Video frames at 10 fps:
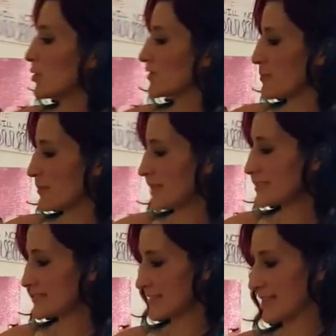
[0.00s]
I wrote, the
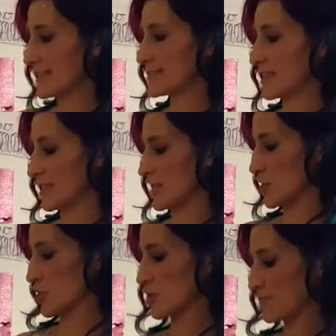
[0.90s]
beast gets a
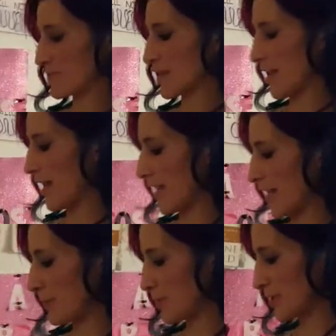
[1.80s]
leash.
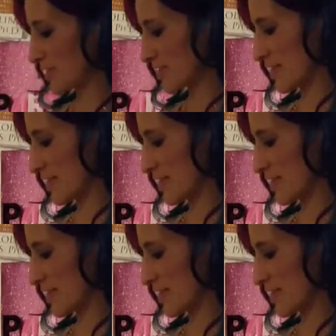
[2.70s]
And I put